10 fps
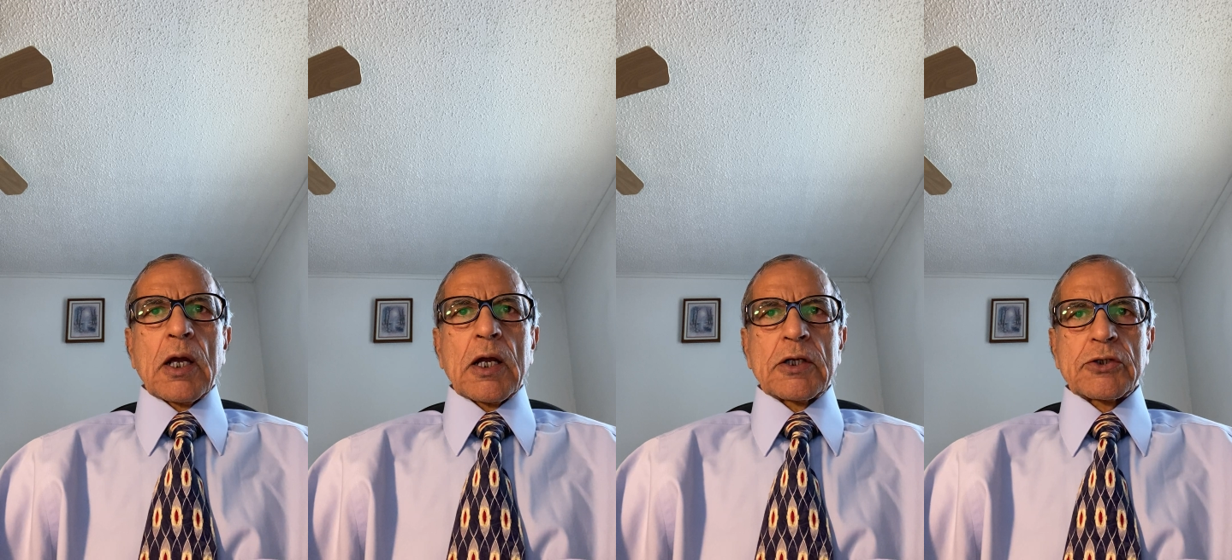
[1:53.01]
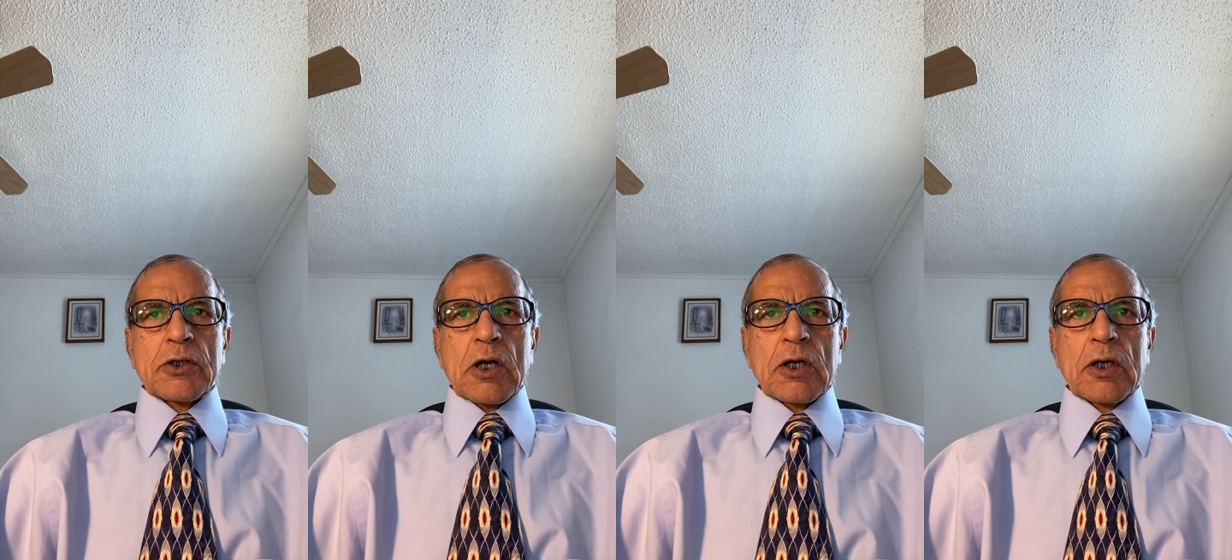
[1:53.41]
and
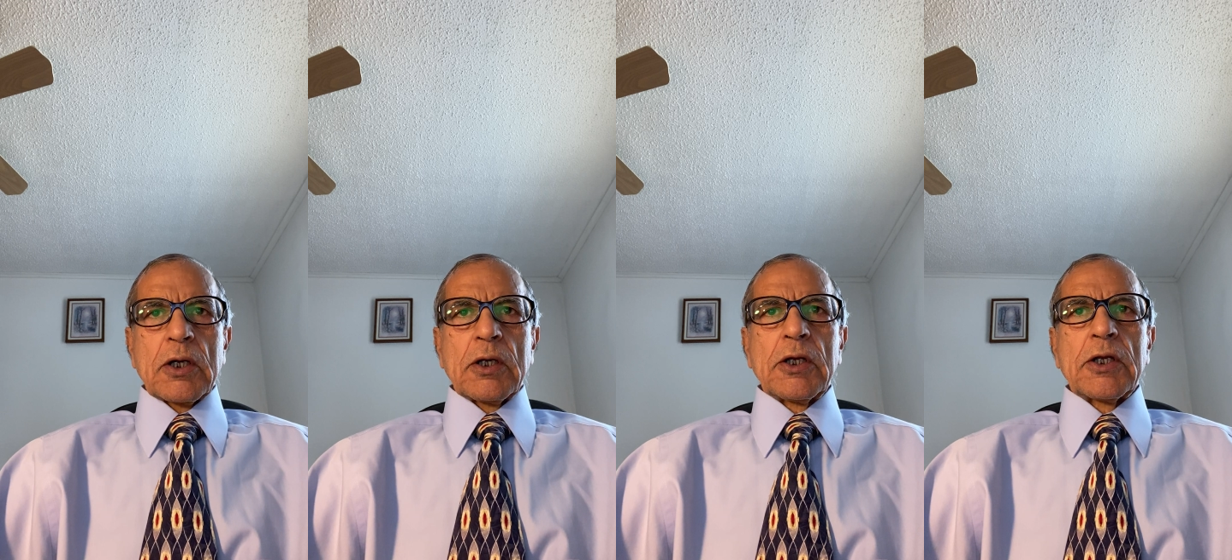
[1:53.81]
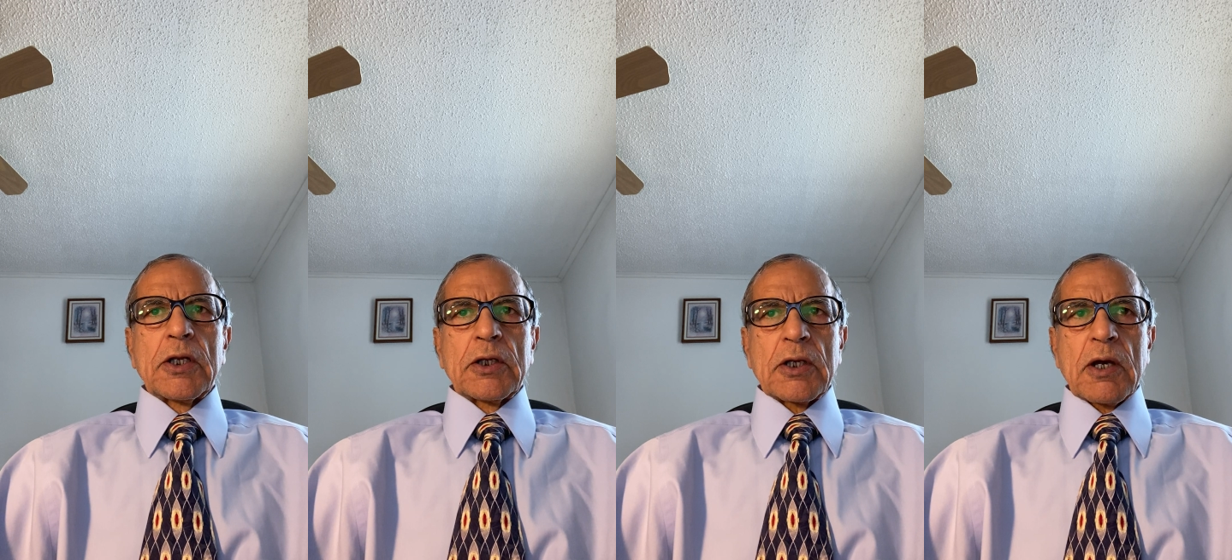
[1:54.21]
started
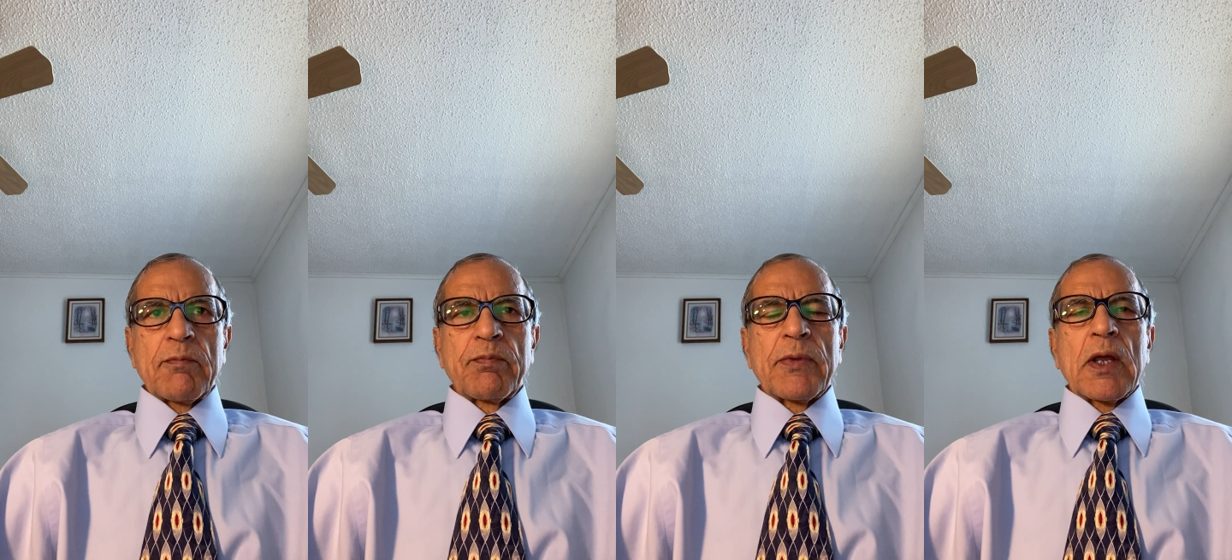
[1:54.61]
eating them,